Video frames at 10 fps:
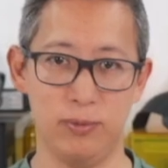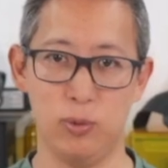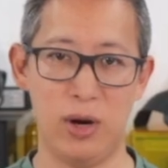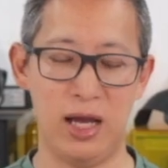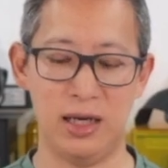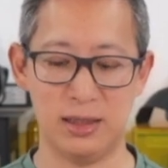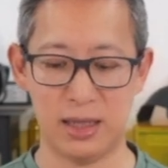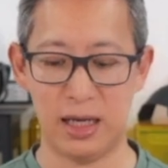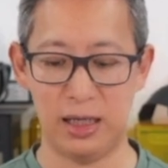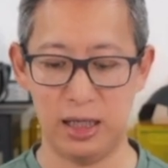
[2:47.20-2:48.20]
rain is
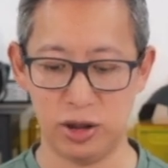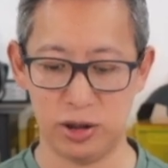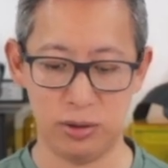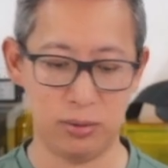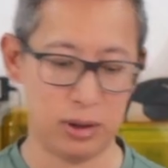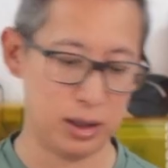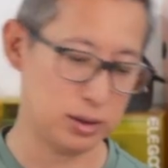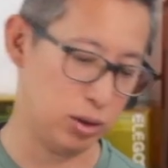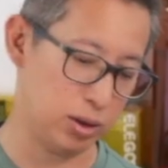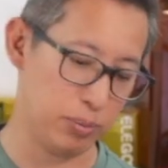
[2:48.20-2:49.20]
not an issue,
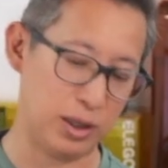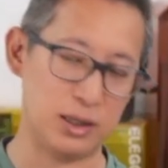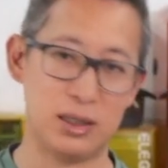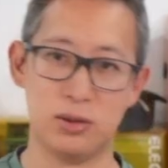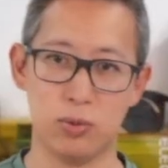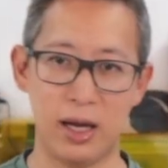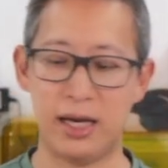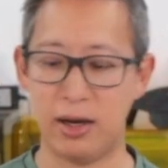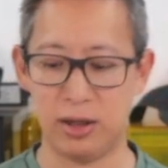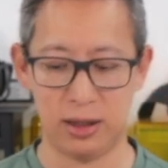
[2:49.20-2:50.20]
so you can place this right
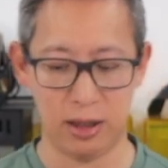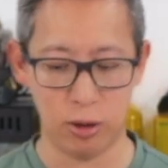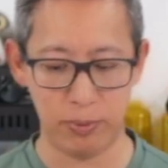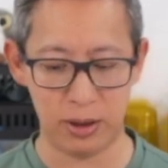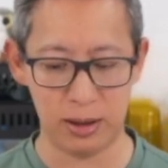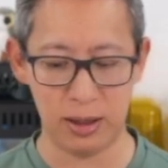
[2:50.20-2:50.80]
out in the open.